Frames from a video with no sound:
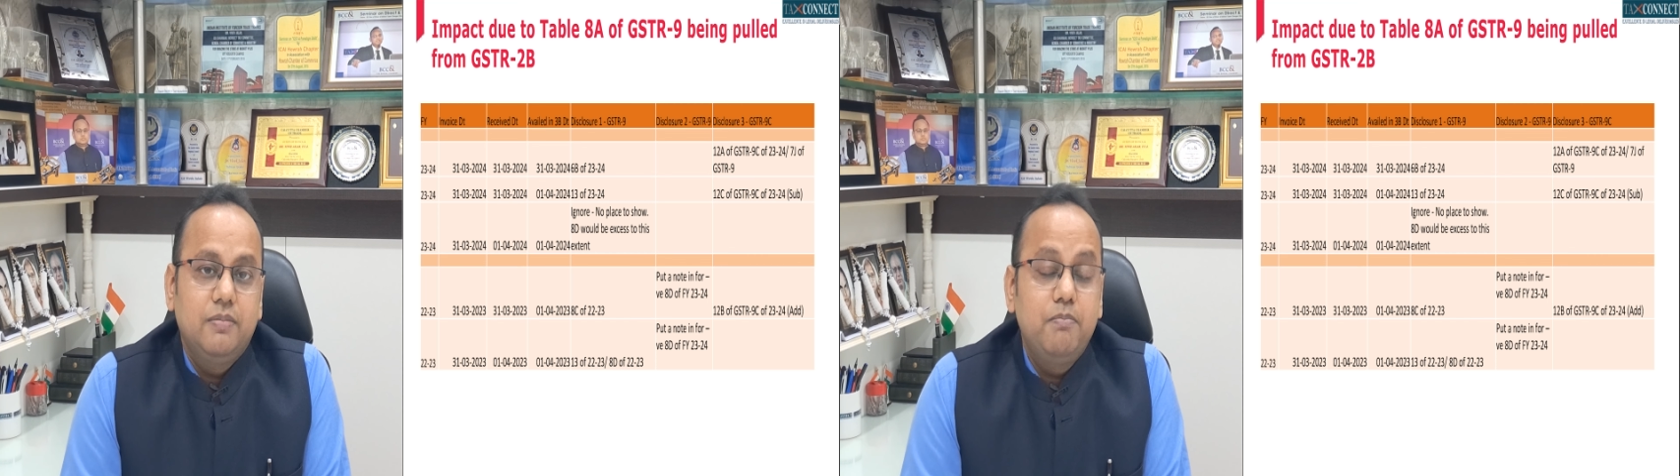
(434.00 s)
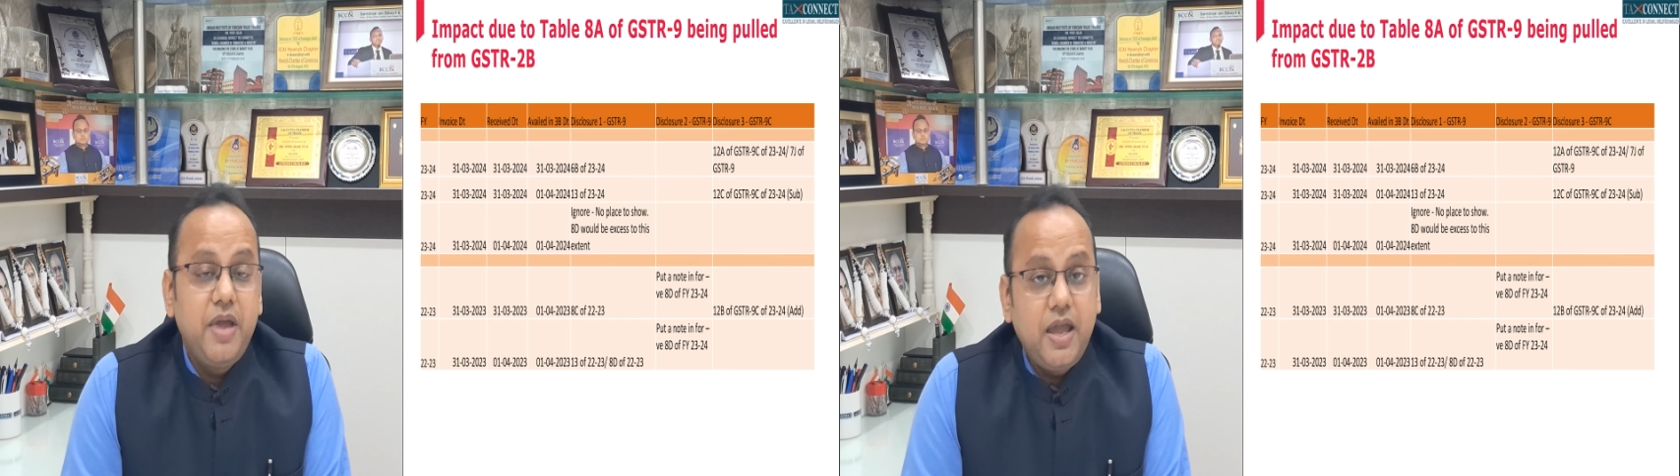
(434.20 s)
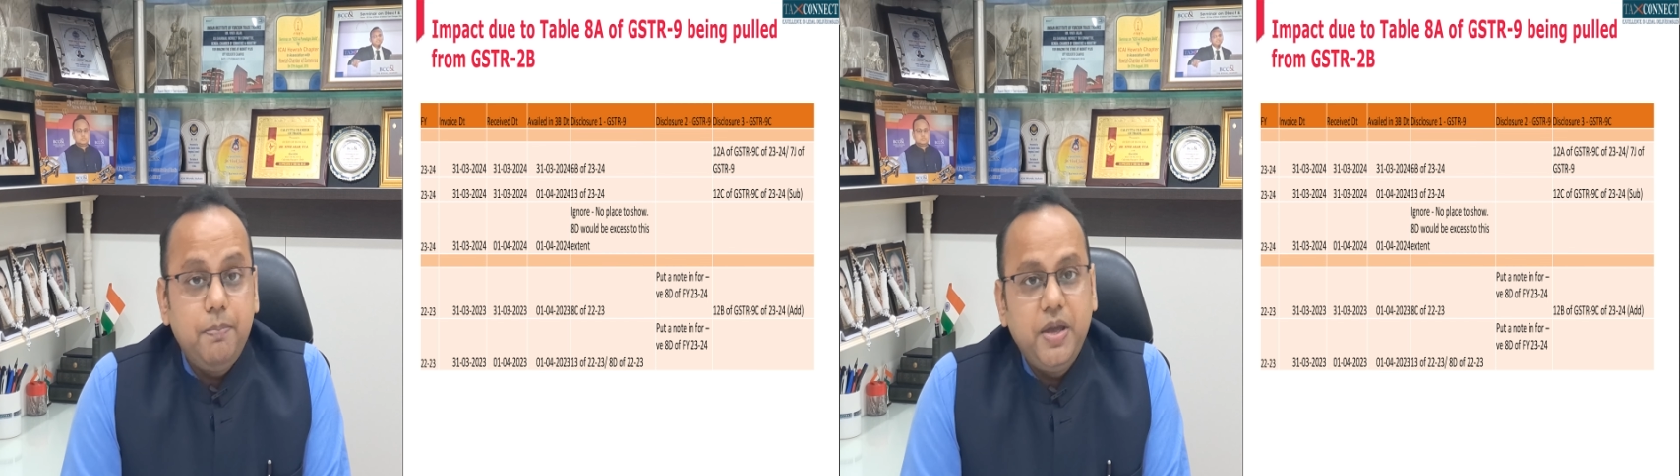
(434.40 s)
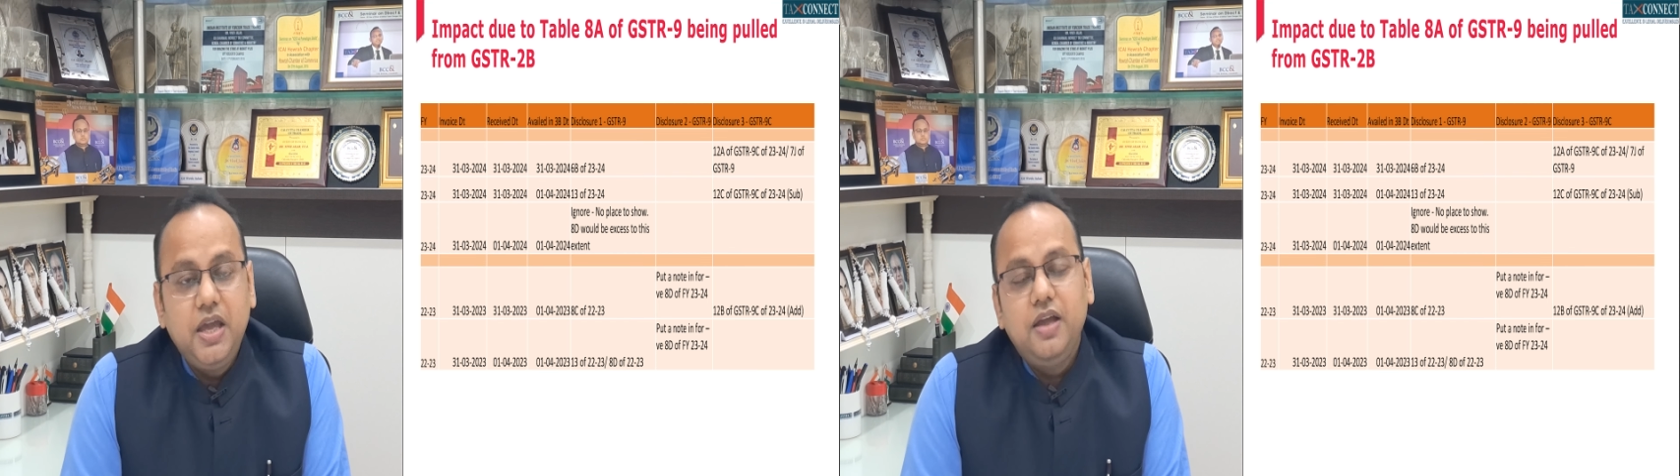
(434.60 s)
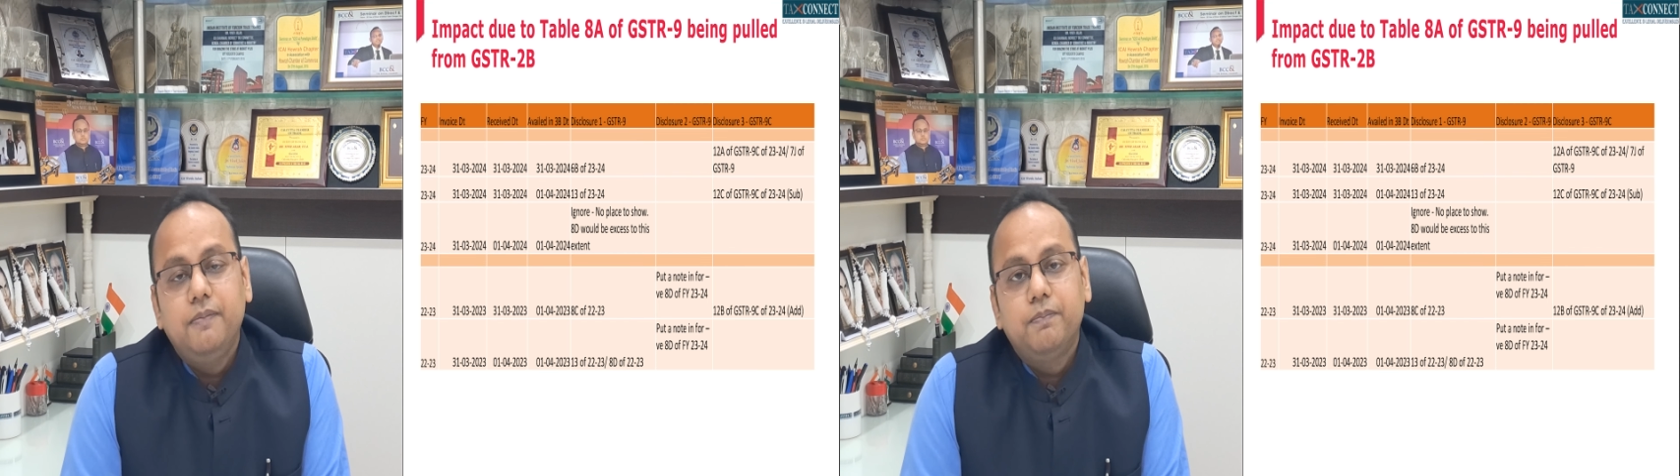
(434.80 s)
may
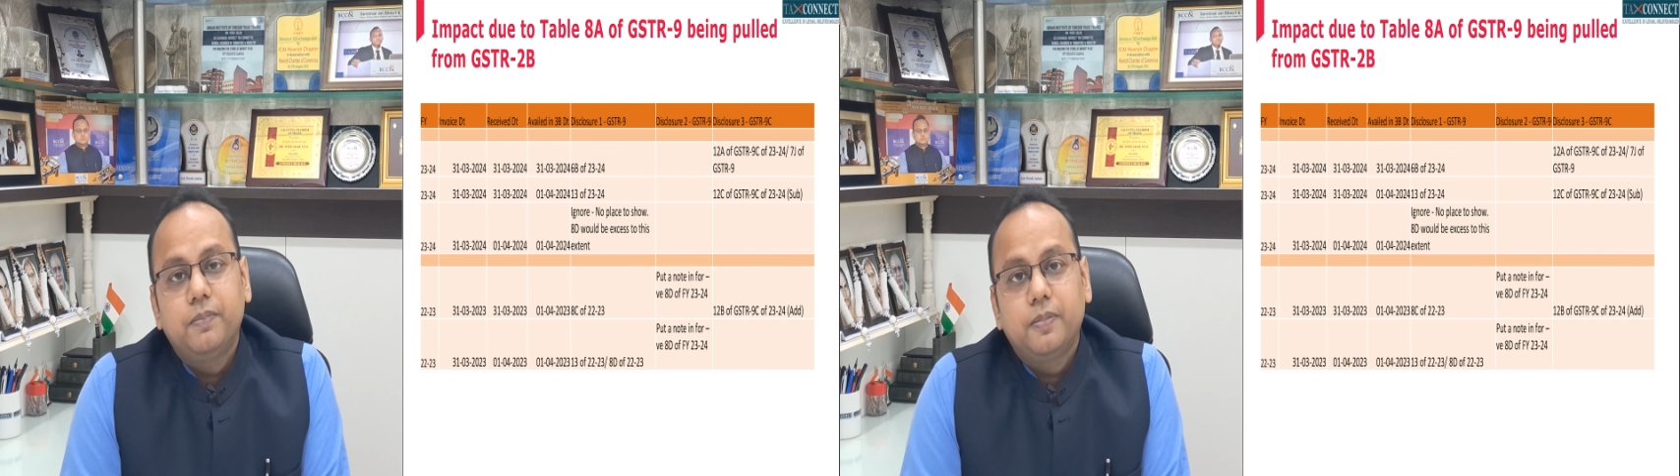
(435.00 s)
be